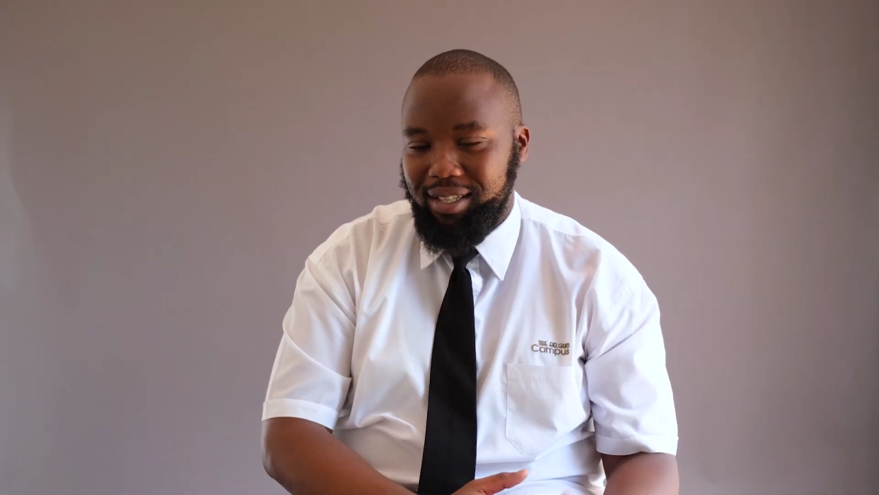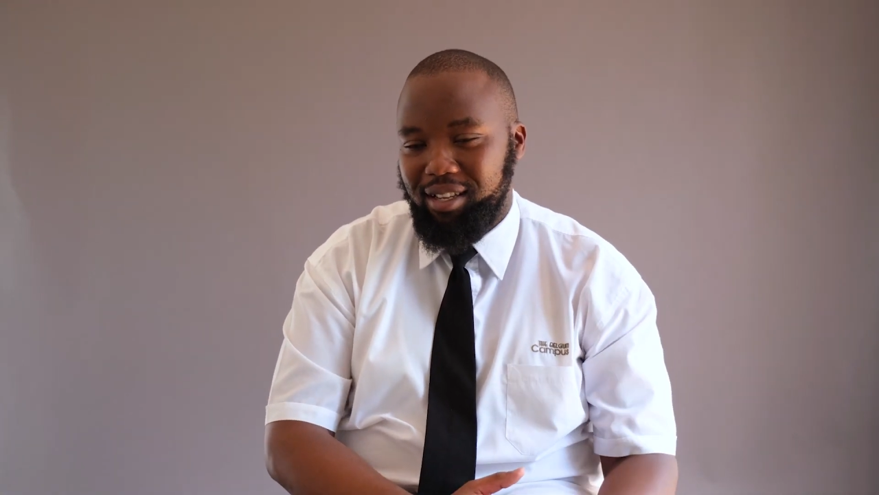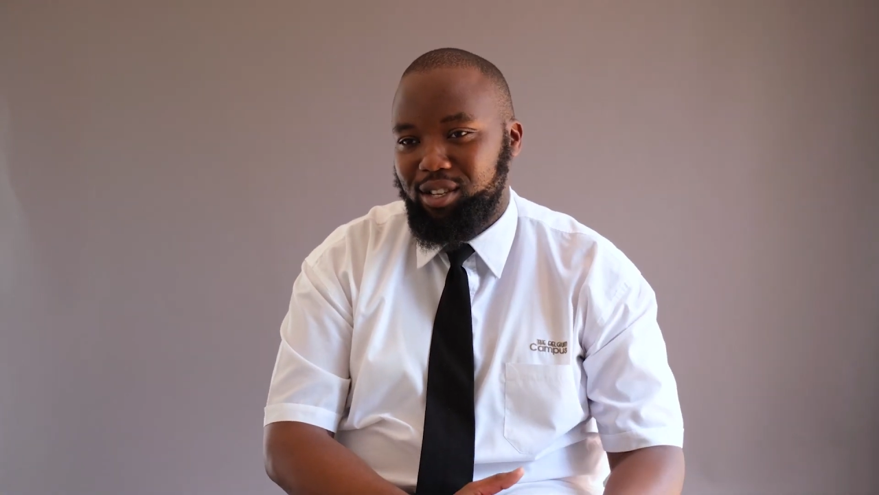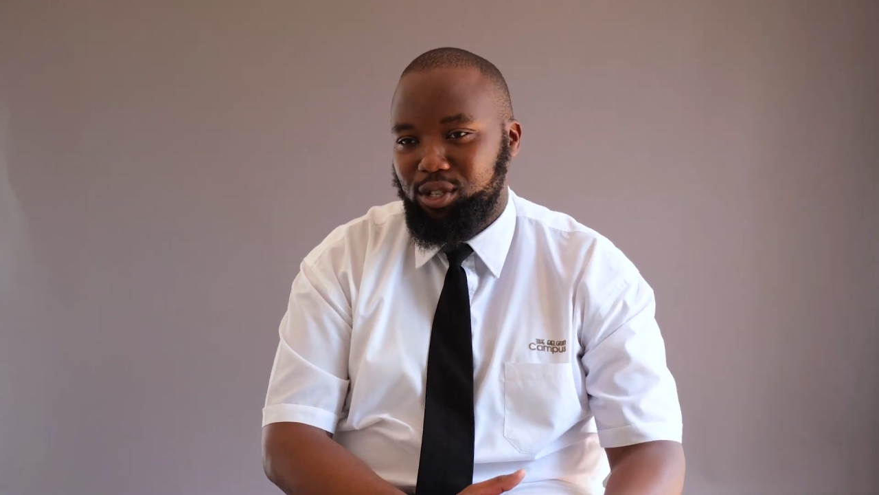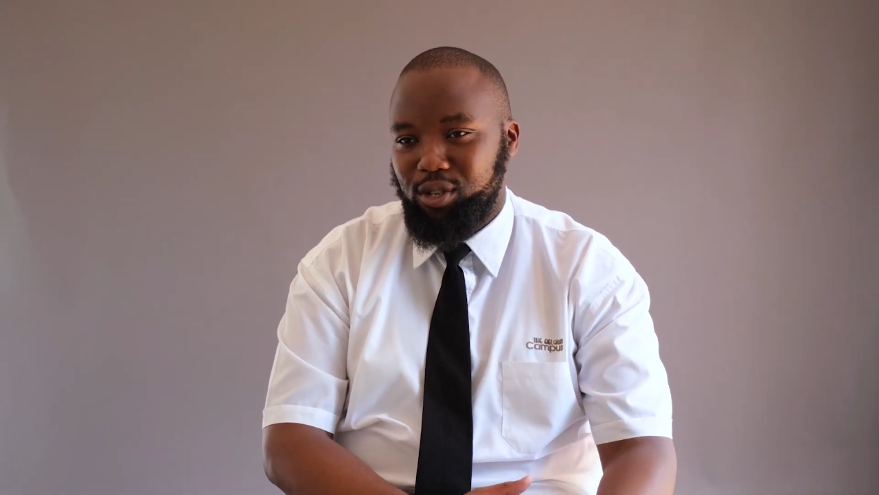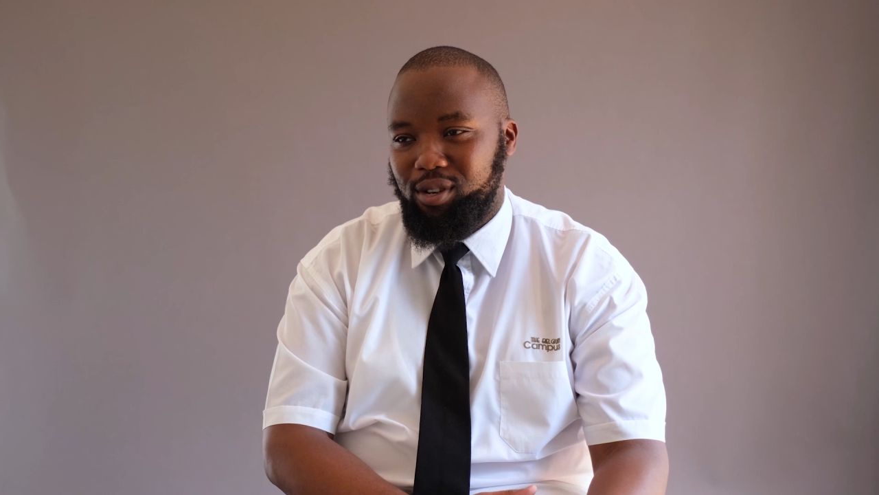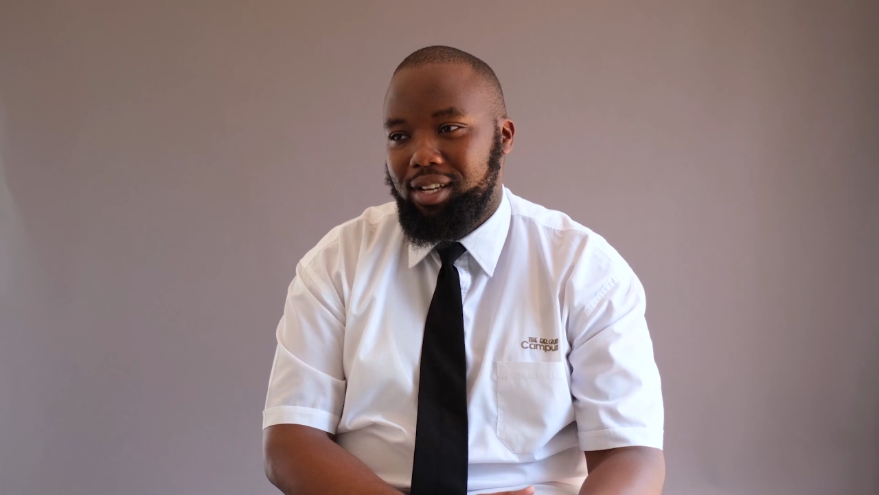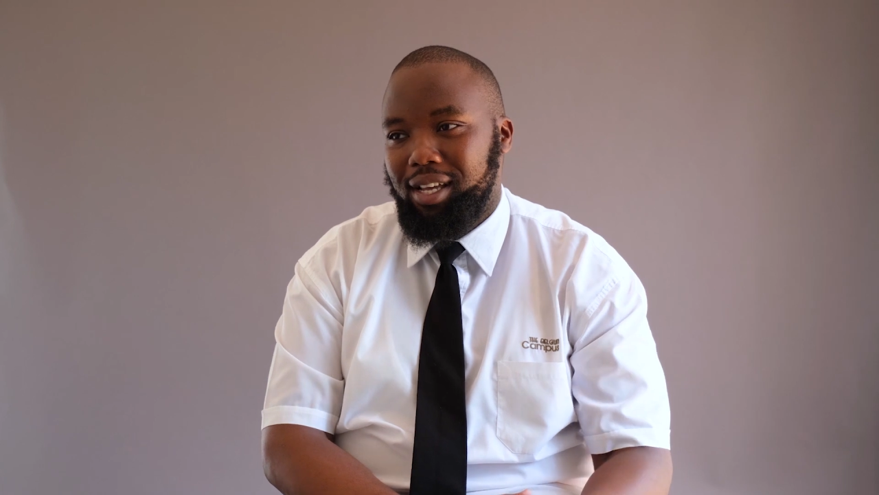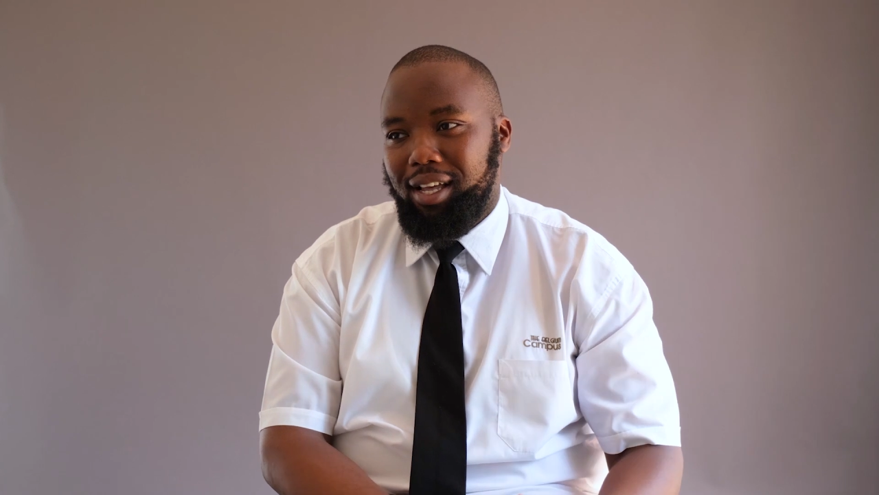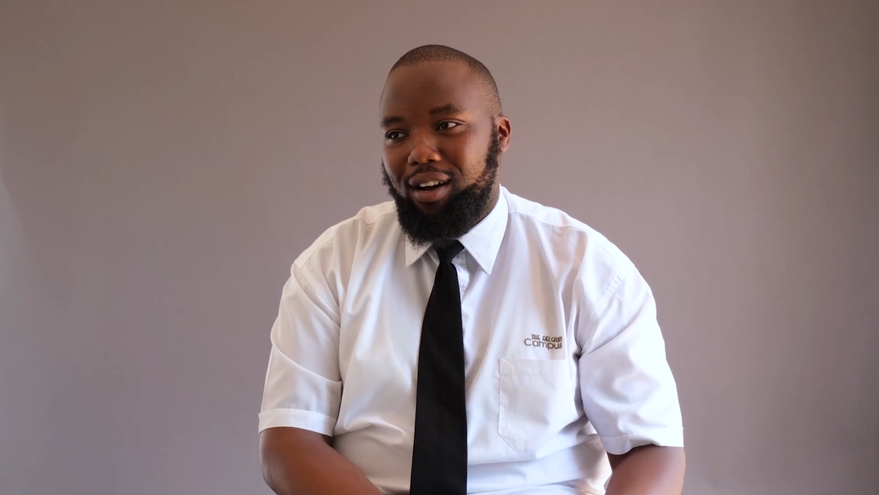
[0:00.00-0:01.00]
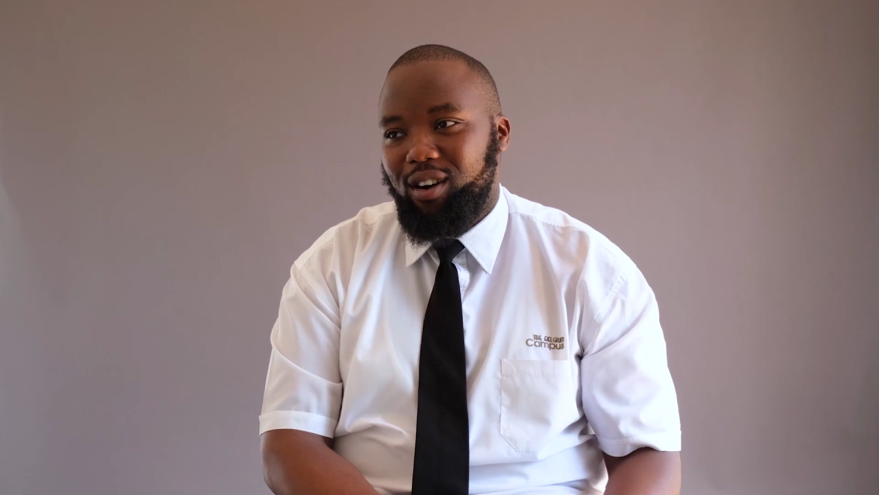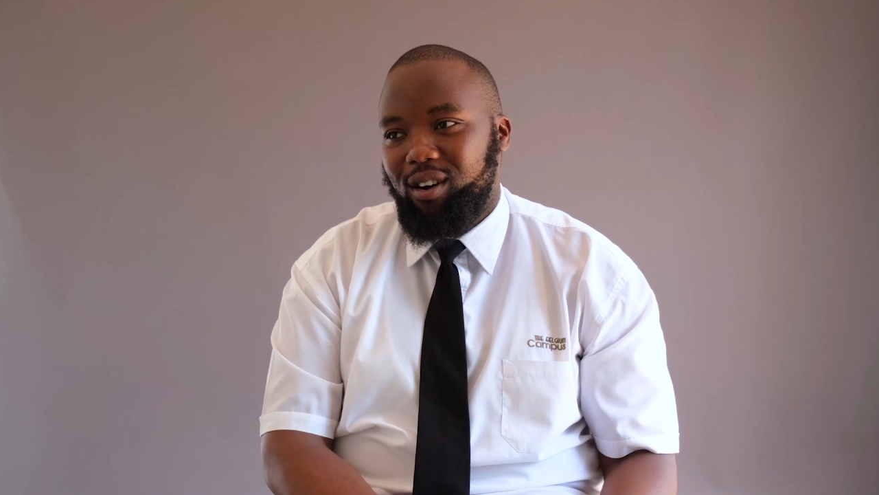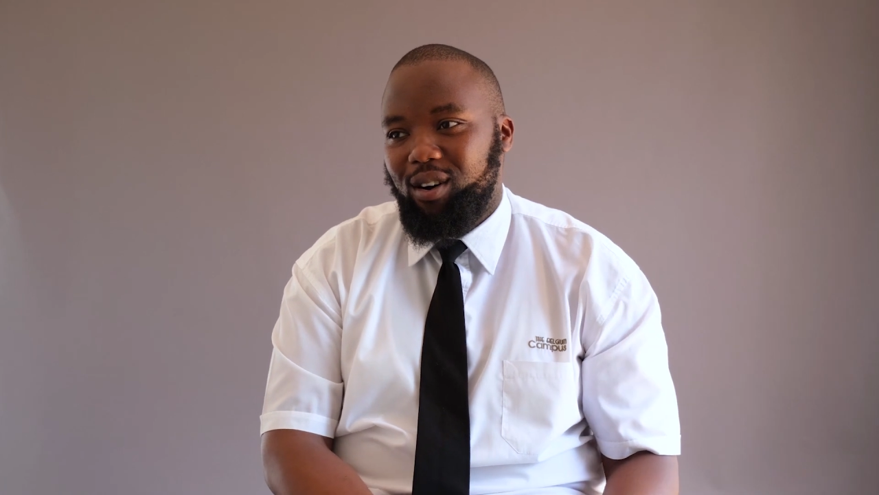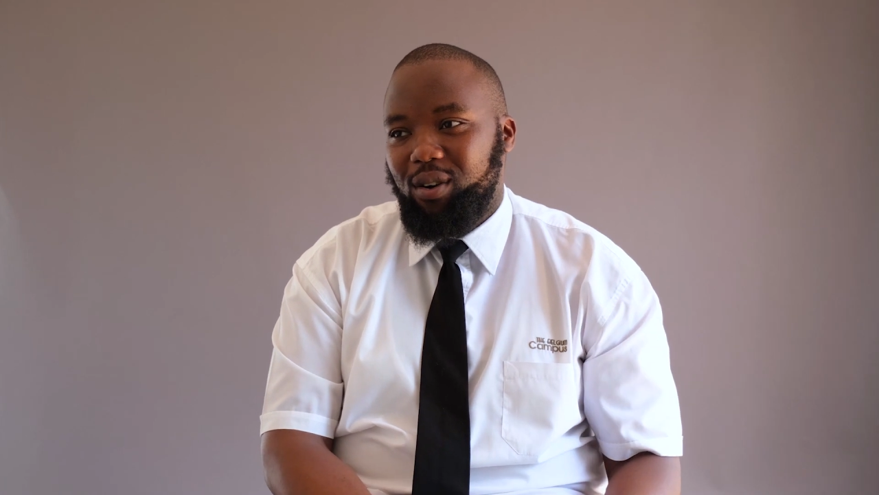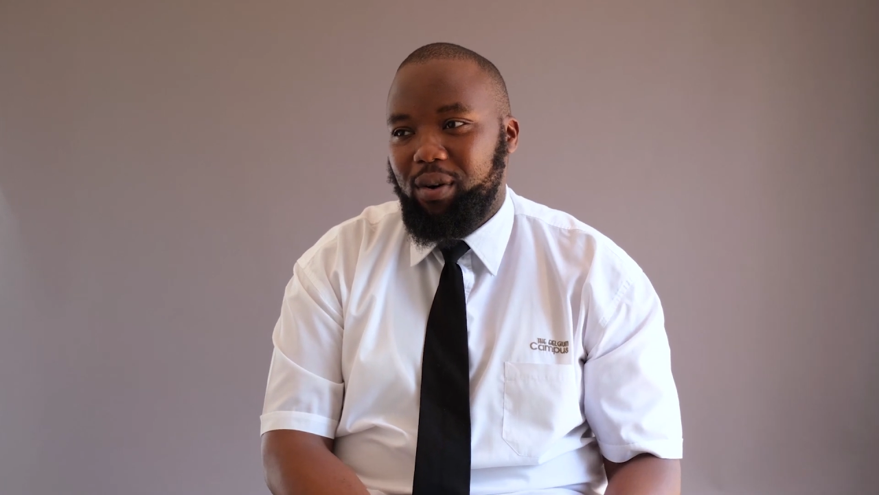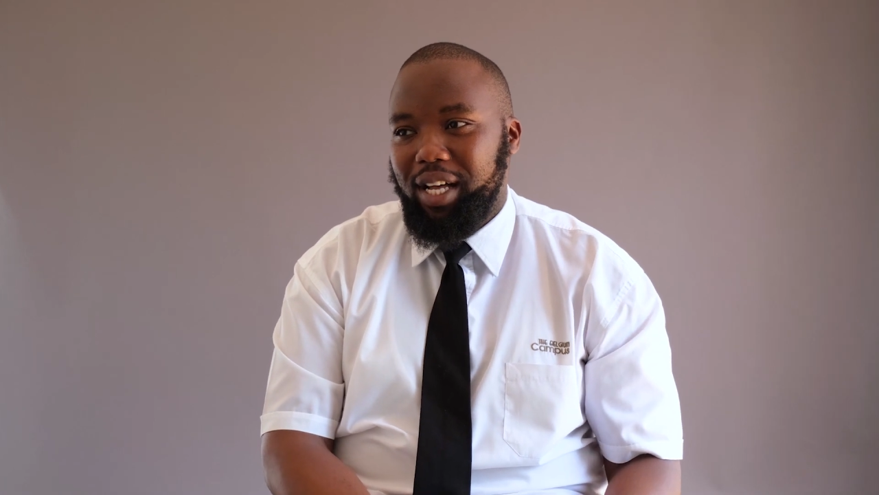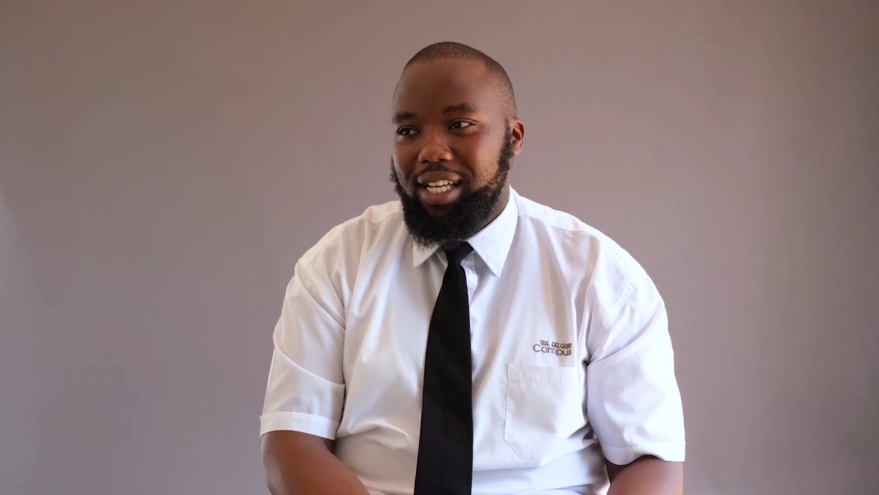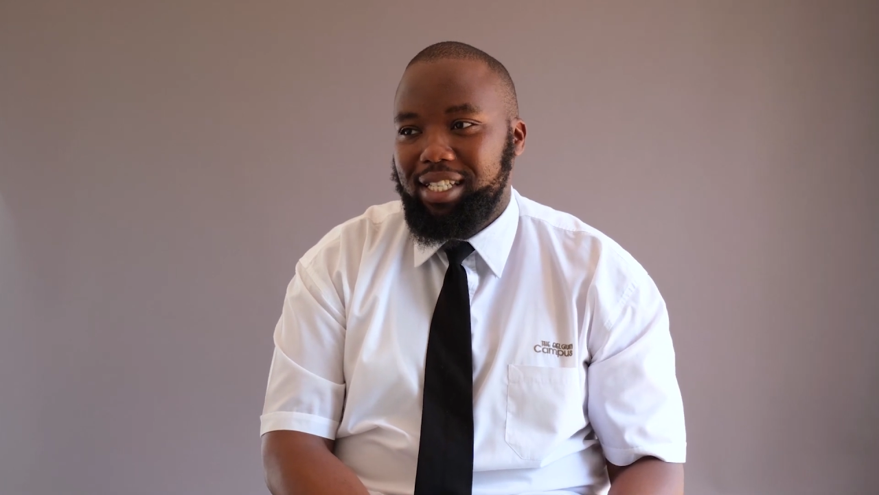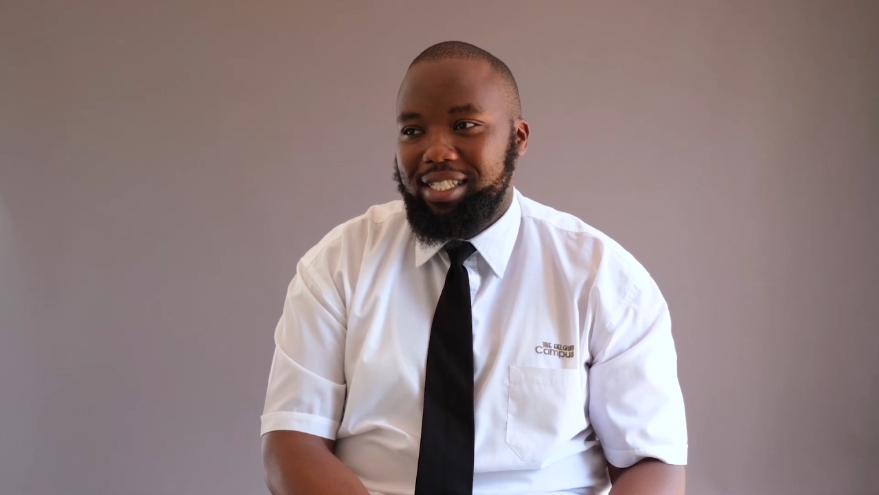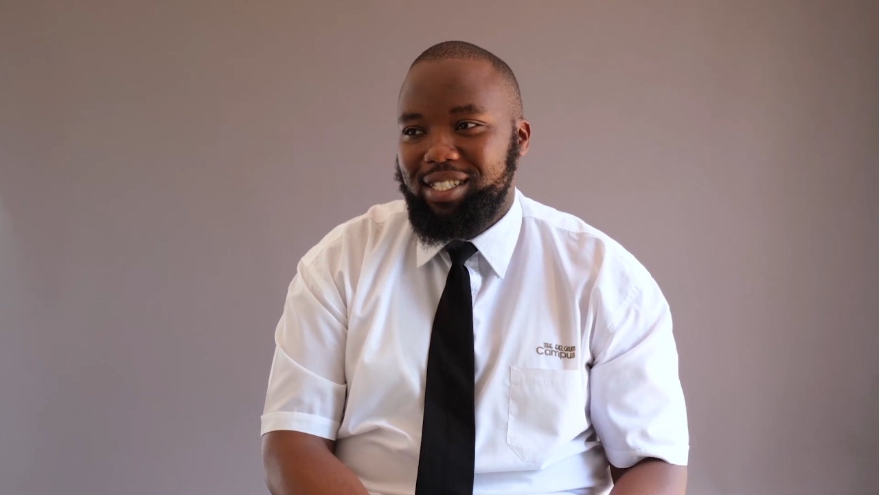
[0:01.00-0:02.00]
second year are quite,